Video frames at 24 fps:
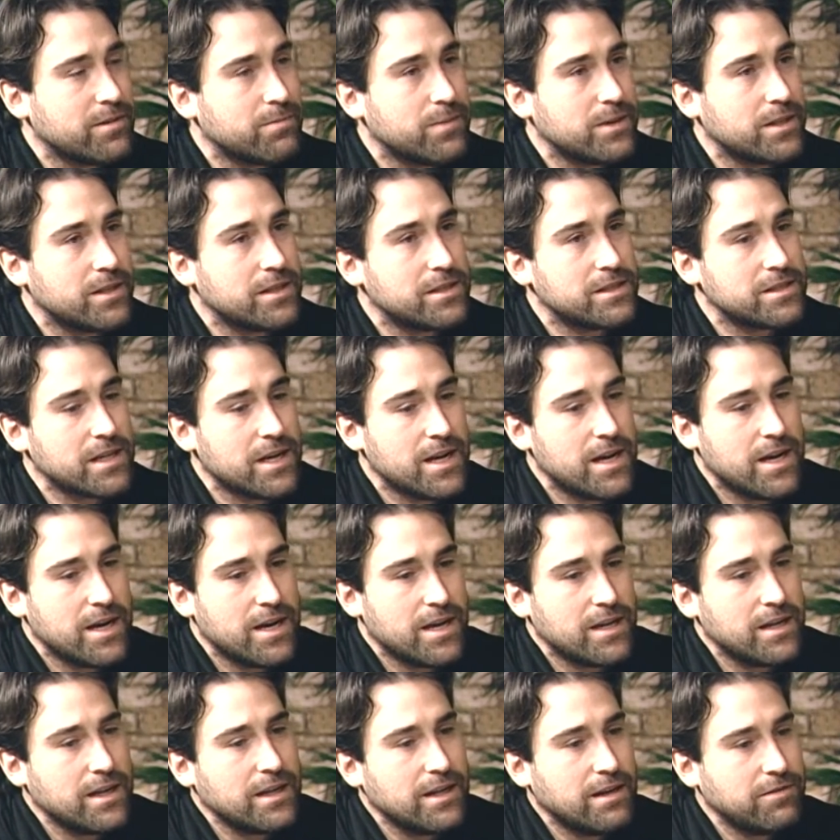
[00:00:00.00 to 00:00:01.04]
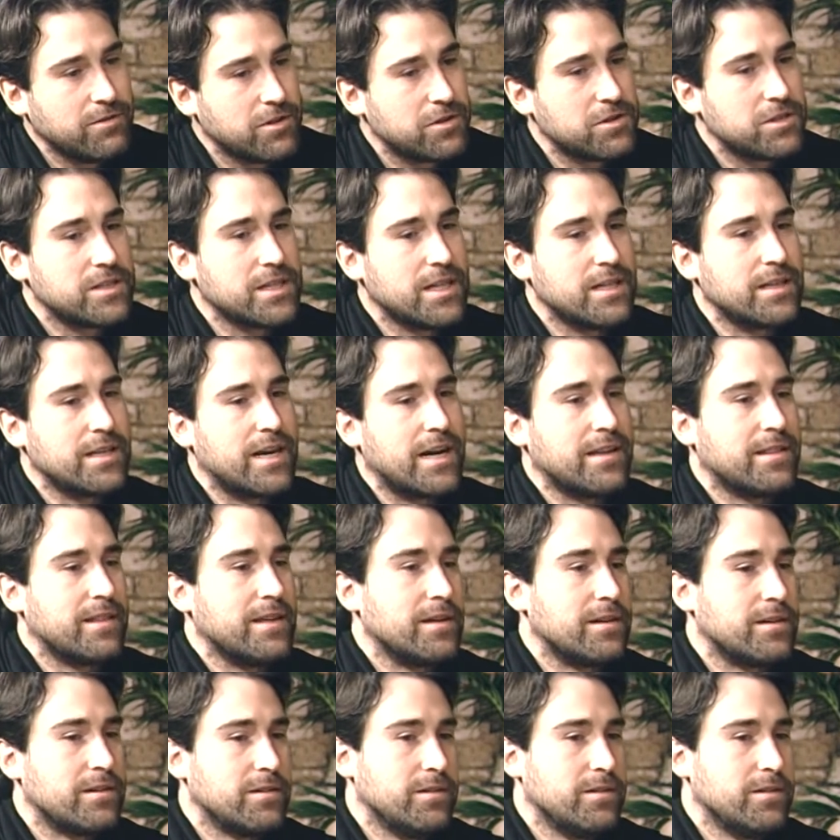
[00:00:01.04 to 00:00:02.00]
because you have to understand, I think,